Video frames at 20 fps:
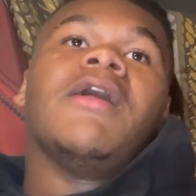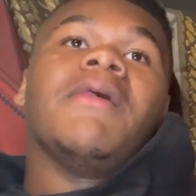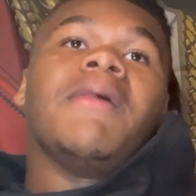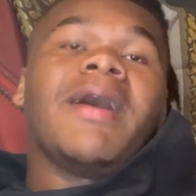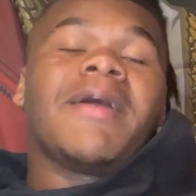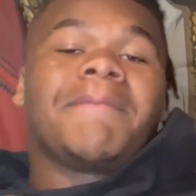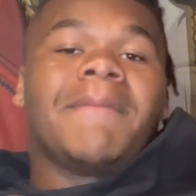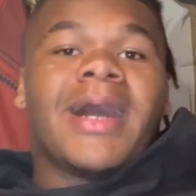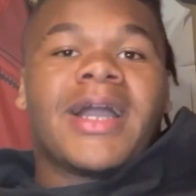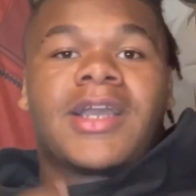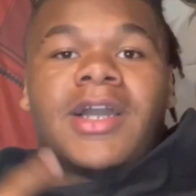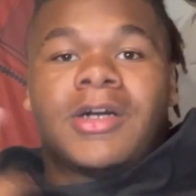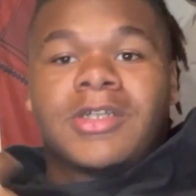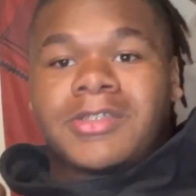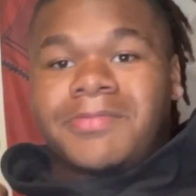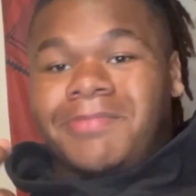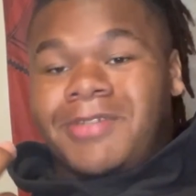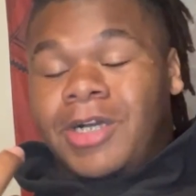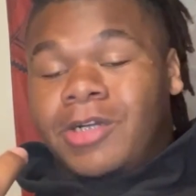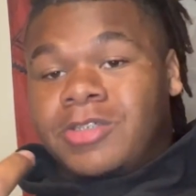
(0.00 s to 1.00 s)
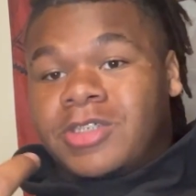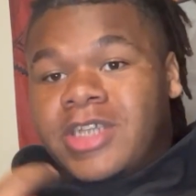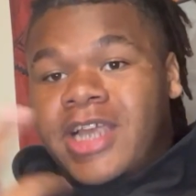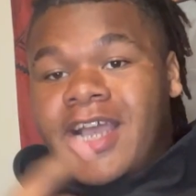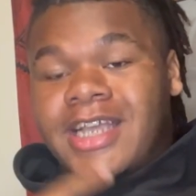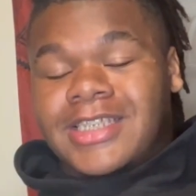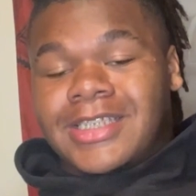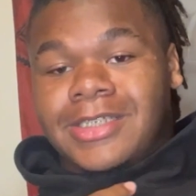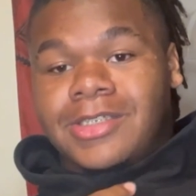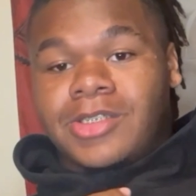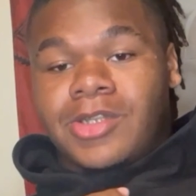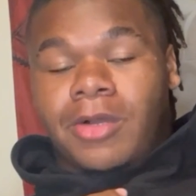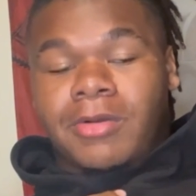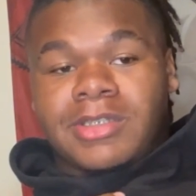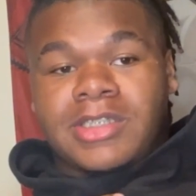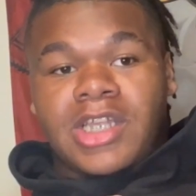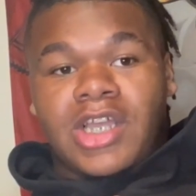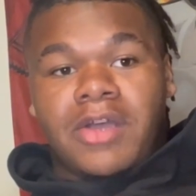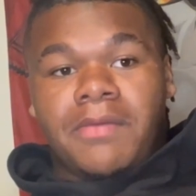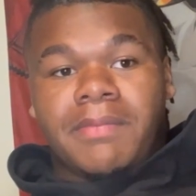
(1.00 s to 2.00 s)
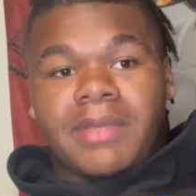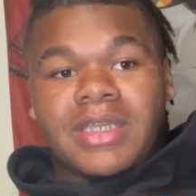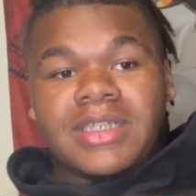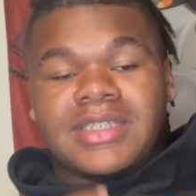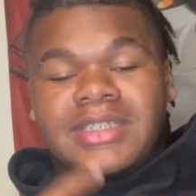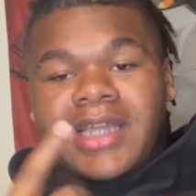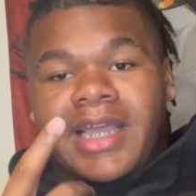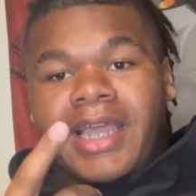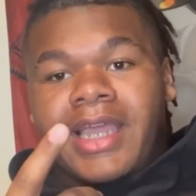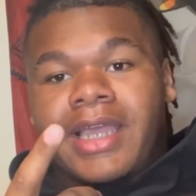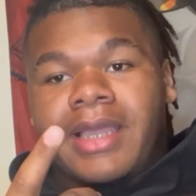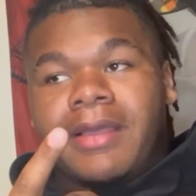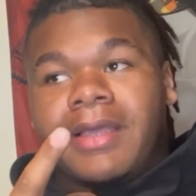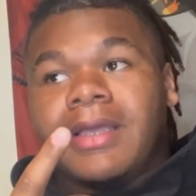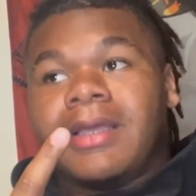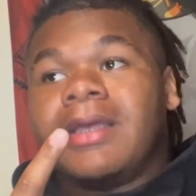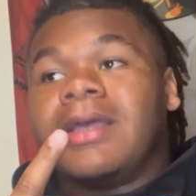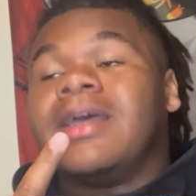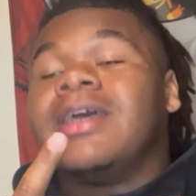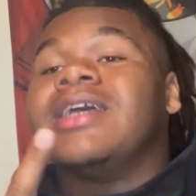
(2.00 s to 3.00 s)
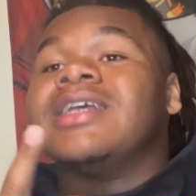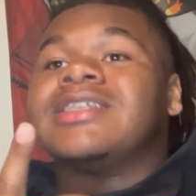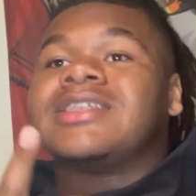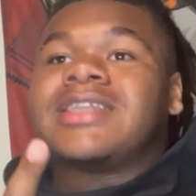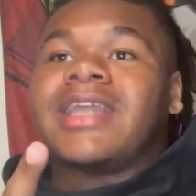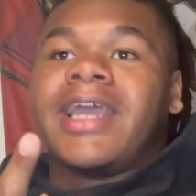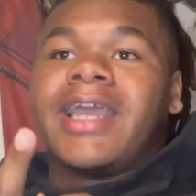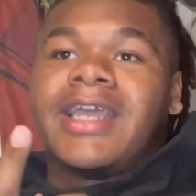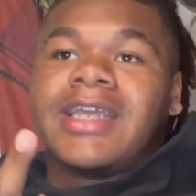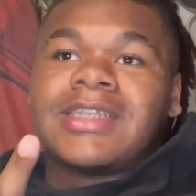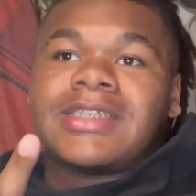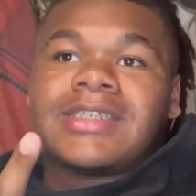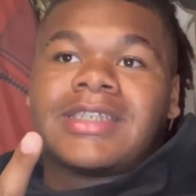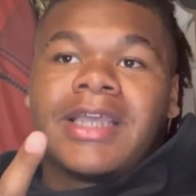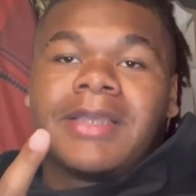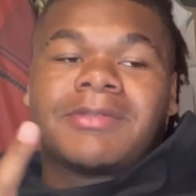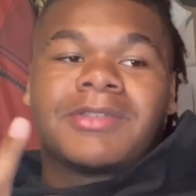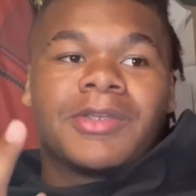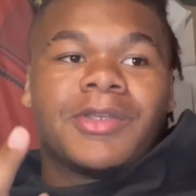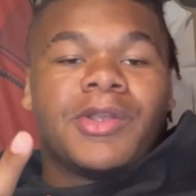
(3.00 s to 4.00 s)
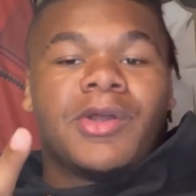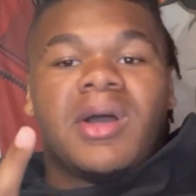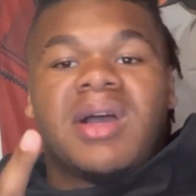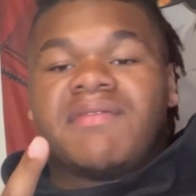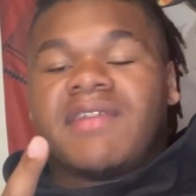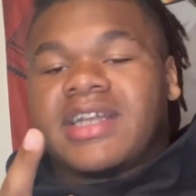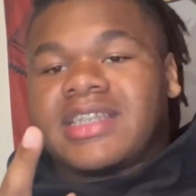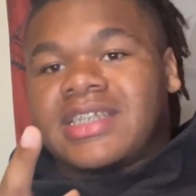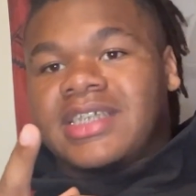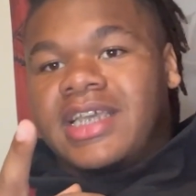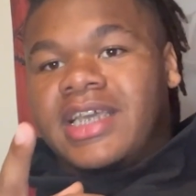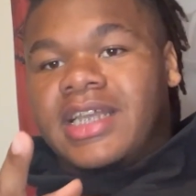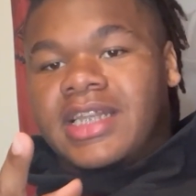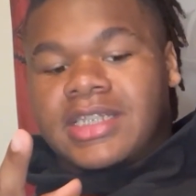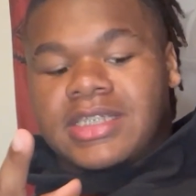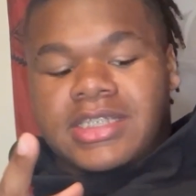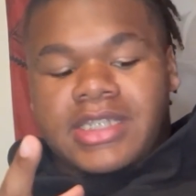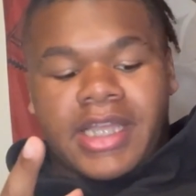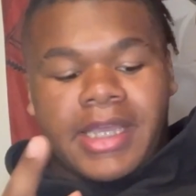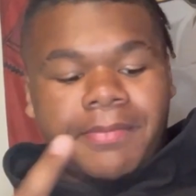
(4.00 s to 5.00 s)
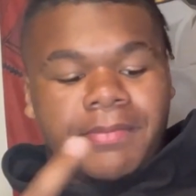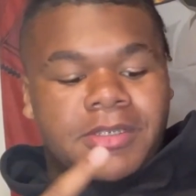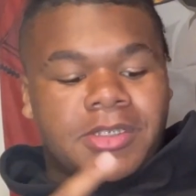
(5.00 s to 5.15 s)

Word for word: Like my coach, Coach Jackson used to always tell me, stay stay in shape so you don't ever have to get in shape.